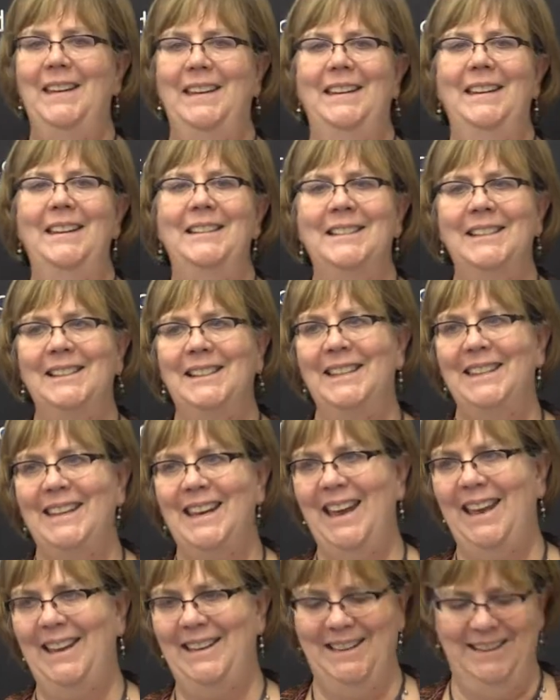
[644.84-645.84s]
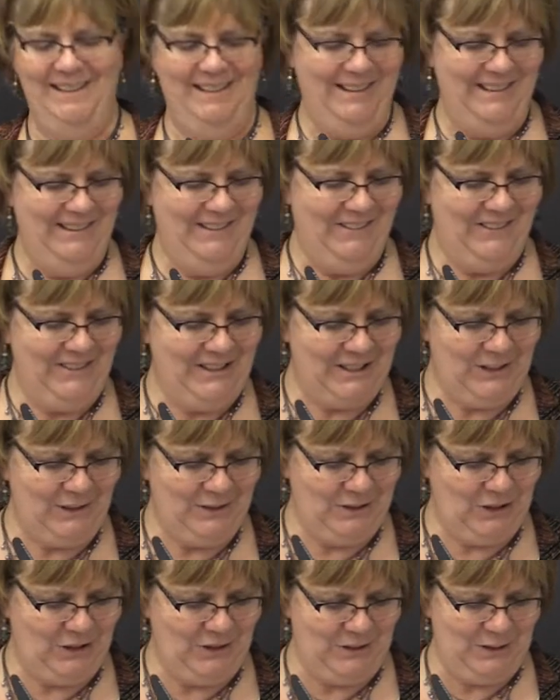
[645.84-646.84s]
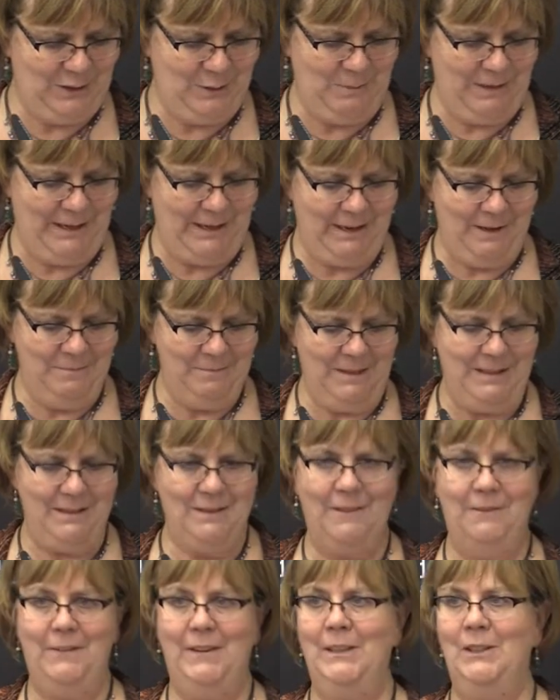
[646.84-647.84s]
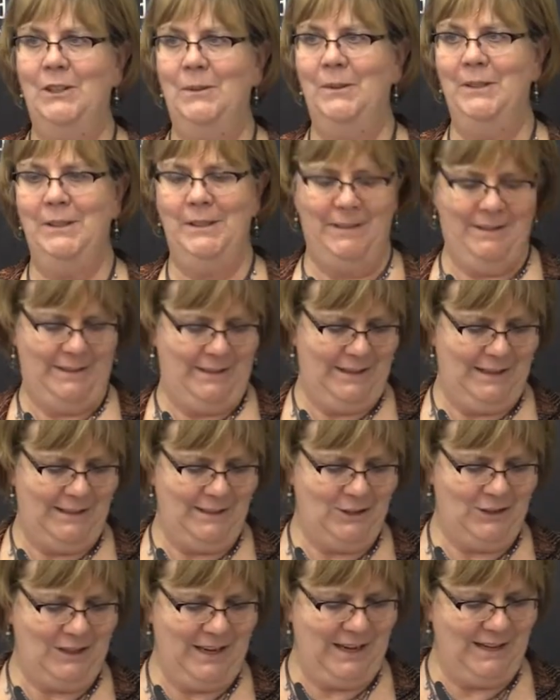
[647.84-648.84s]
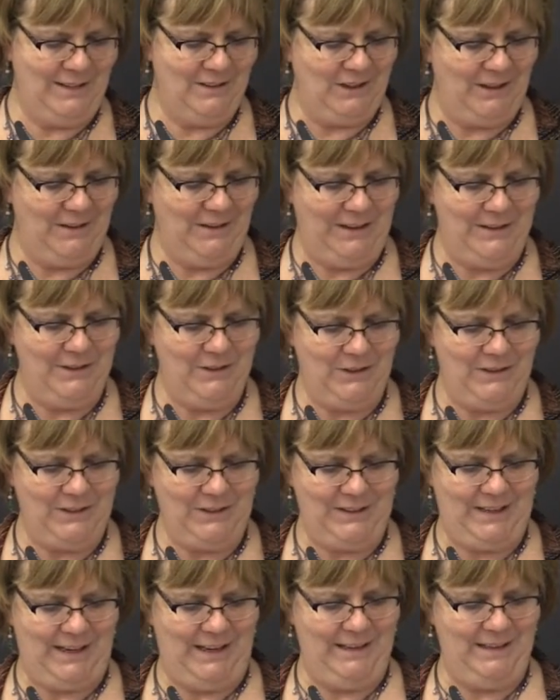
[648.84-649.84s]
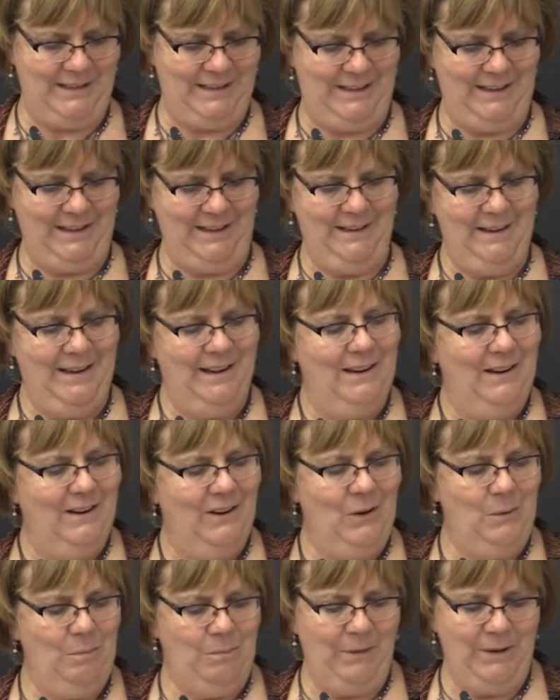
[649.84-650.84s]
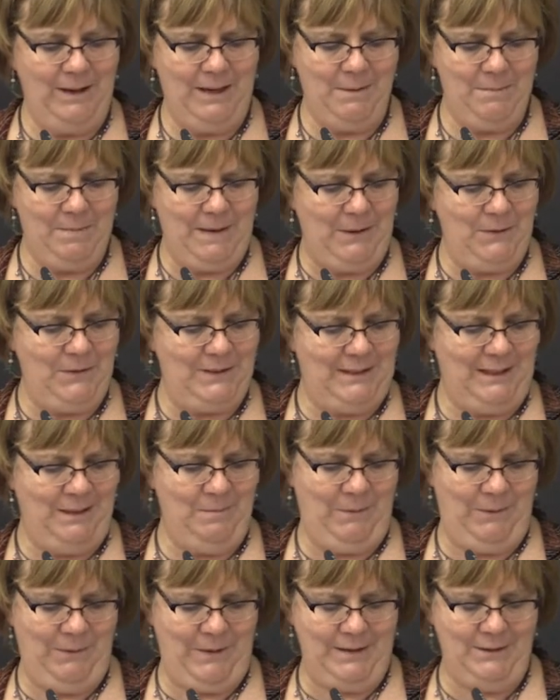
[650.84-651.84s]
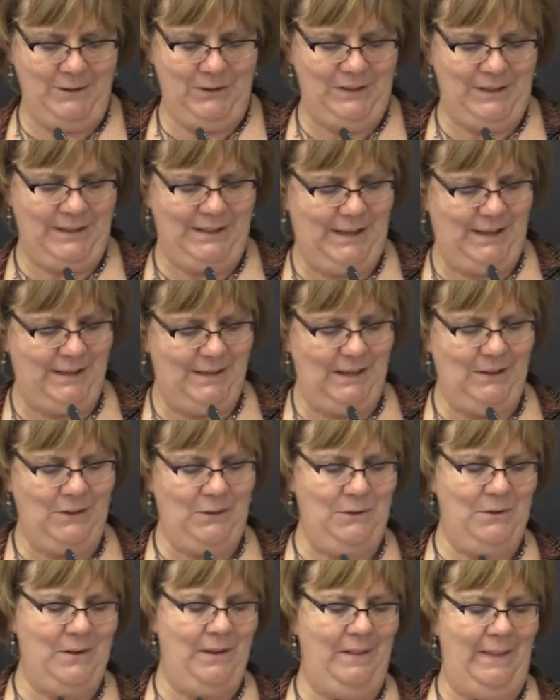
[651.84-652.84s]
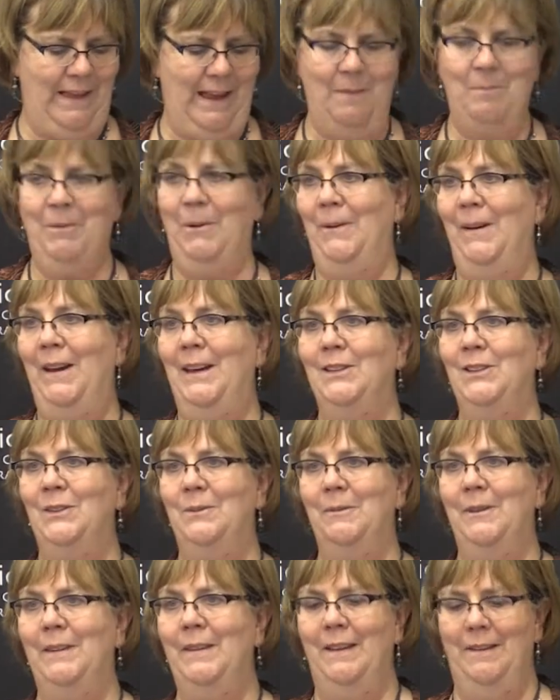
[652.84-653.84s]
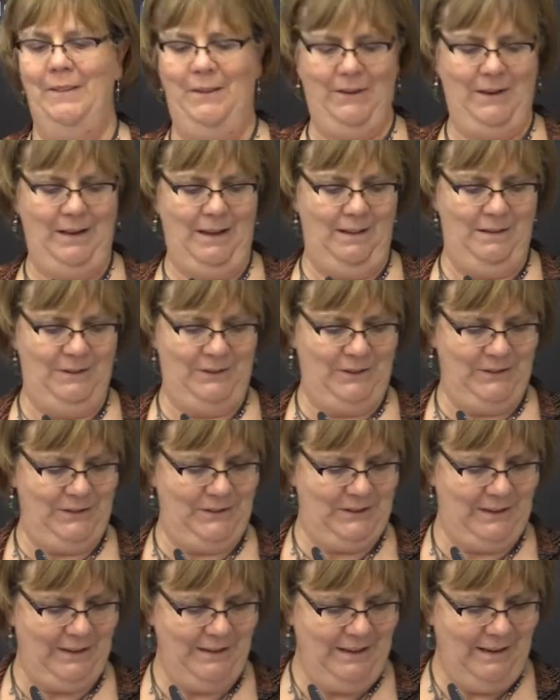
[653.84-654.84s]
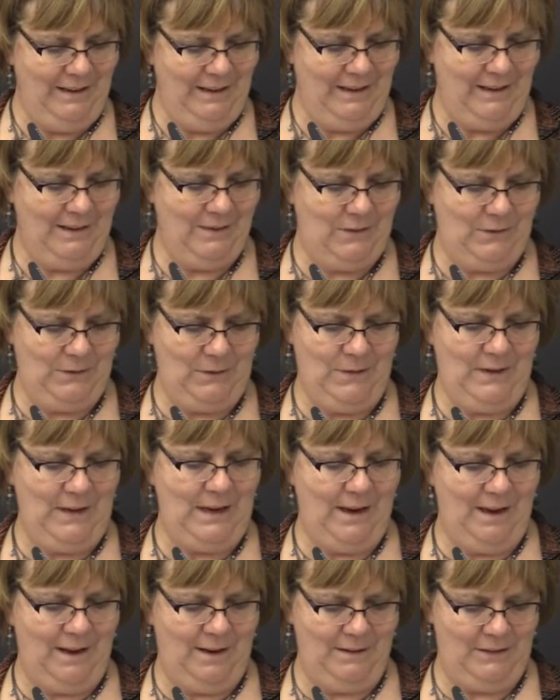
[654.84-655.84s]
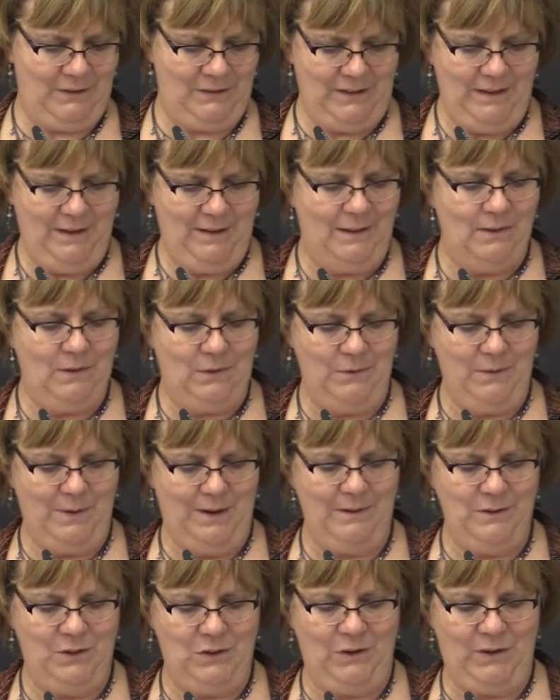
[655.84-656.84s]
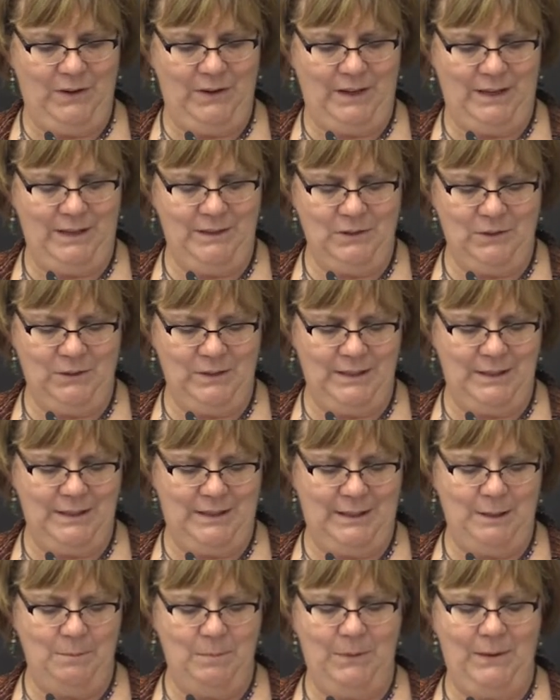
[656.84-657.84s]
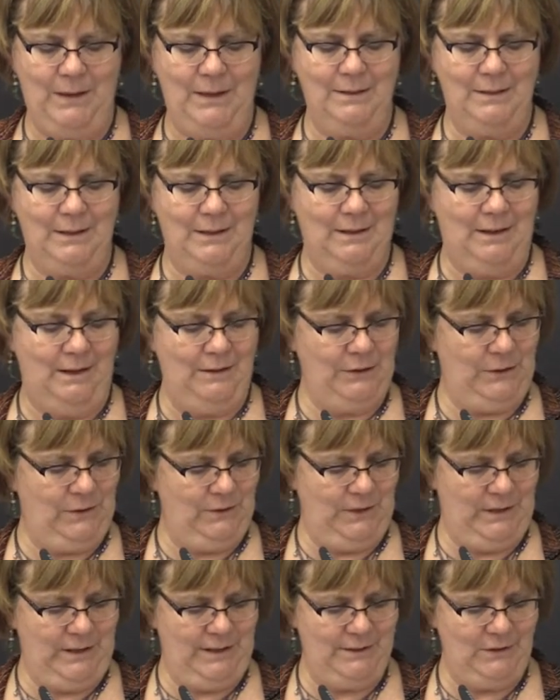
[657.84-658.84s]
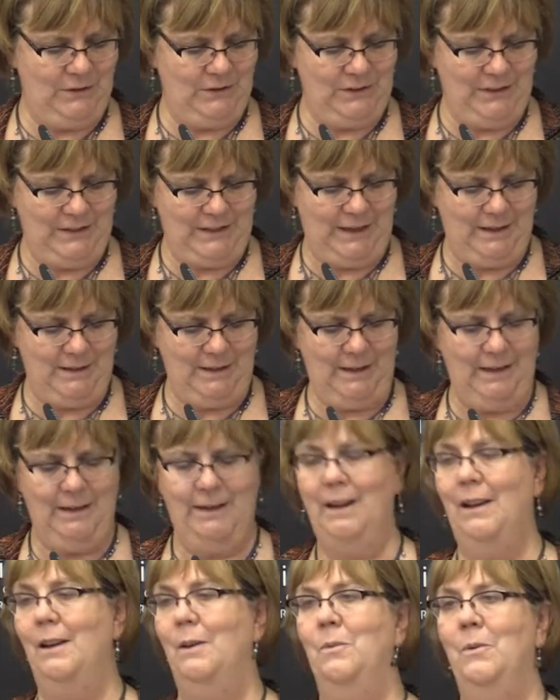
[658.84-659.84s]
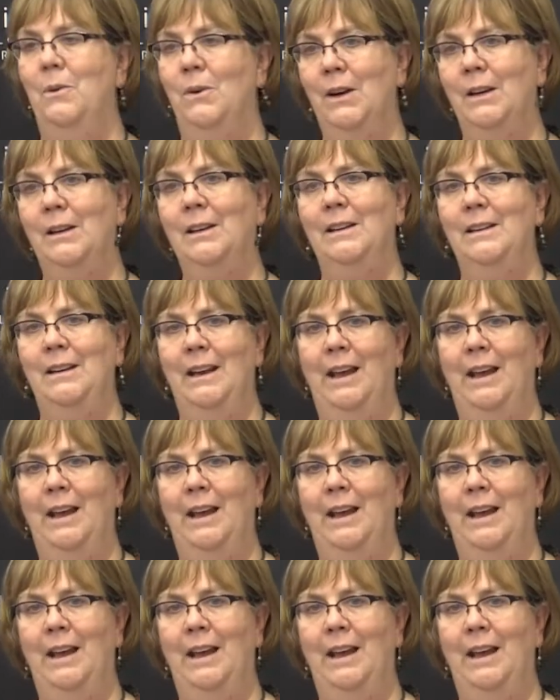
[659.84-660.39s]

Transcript: Instead, we should choose to become individuals that change our understanding who bring about deeper understanding through collaboration with other cultures and through the arts and through our journey towards deeper intercultural understanding in our work and